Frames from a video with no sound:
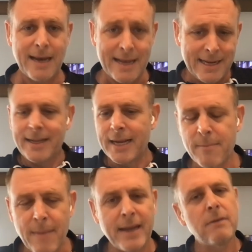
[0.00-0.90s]
And then they
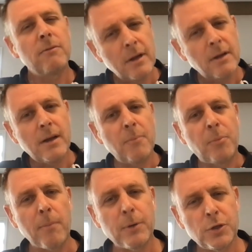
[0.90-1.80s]
can make a
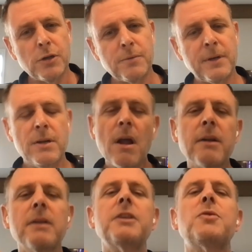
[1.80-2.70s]
proper judgment, not
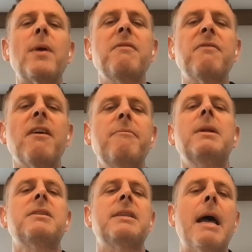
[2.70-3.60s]
on a
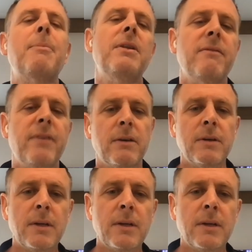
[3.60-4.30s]
25-minute snap interview.